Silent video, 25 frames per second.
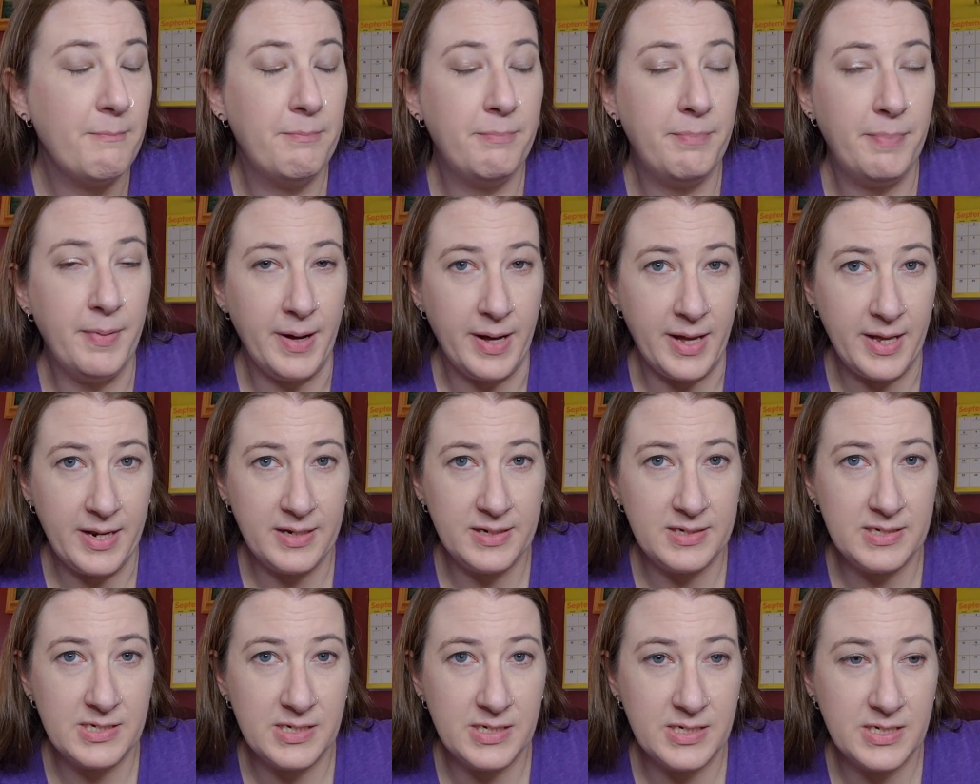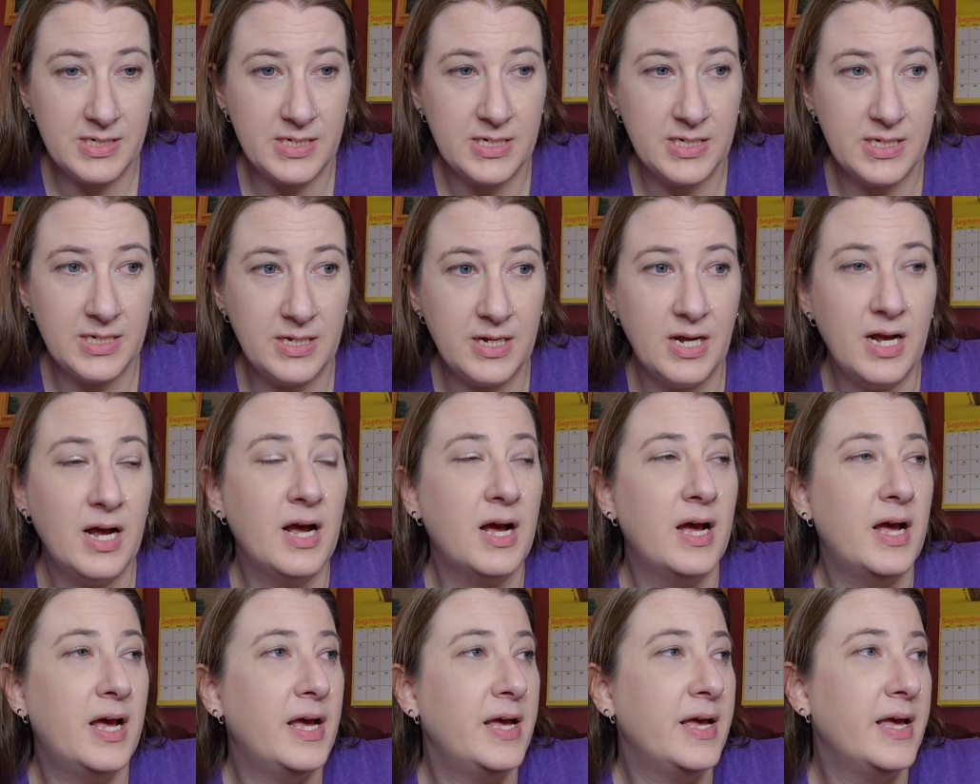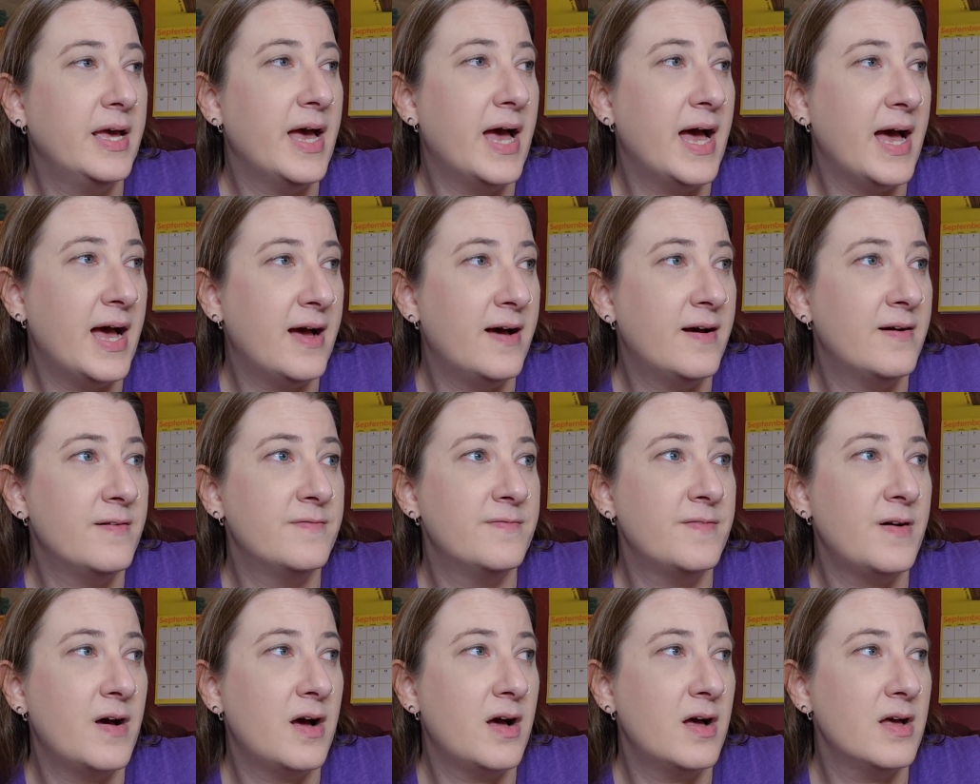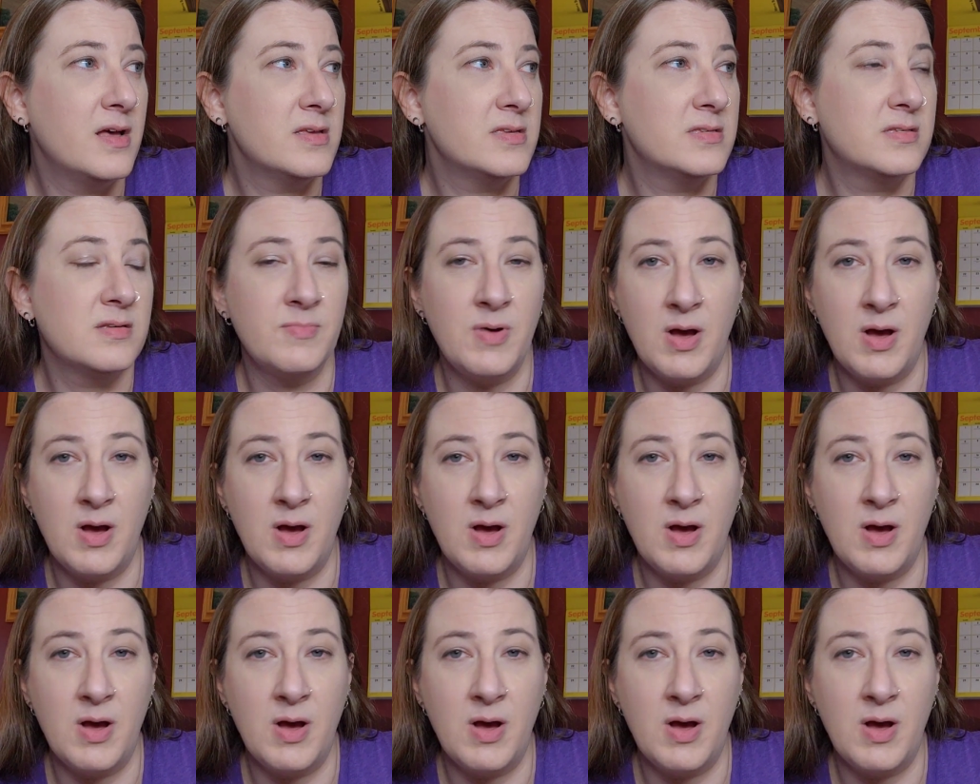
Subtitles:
but I have some